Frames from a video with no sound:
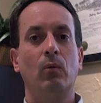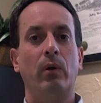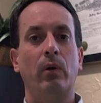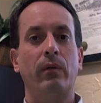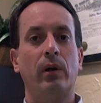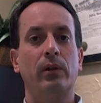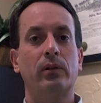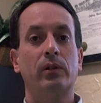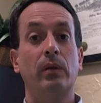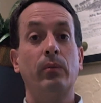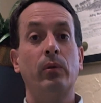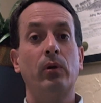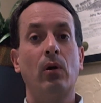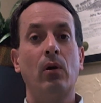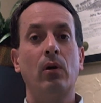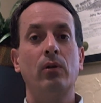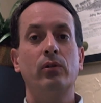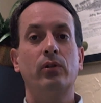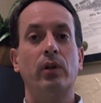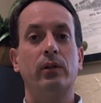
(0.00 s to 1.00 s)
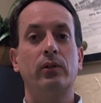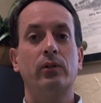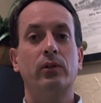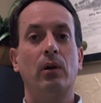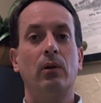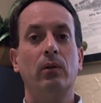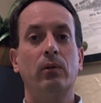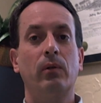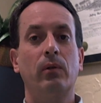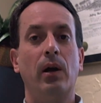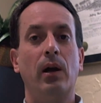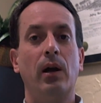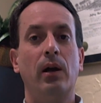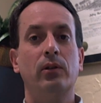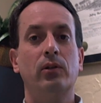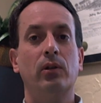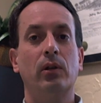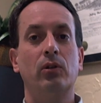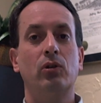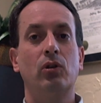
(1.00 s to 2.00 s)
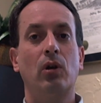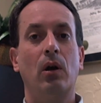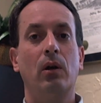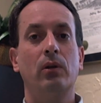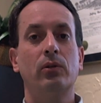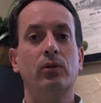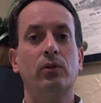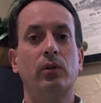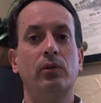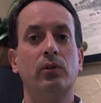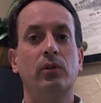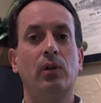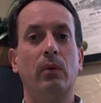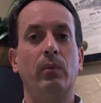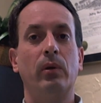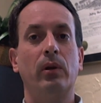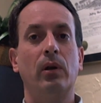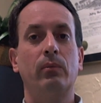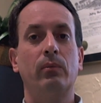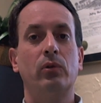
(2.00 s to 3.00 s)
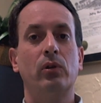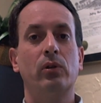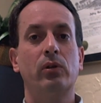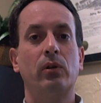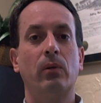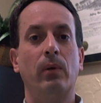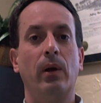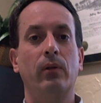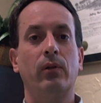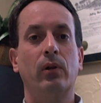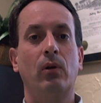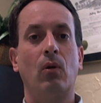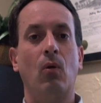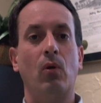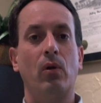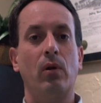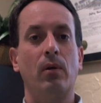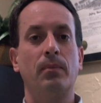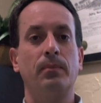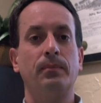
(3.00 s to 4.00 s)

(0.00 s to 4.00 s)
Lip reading: We've got seminars at Saltgrass and Charleston's coming up just around the corner.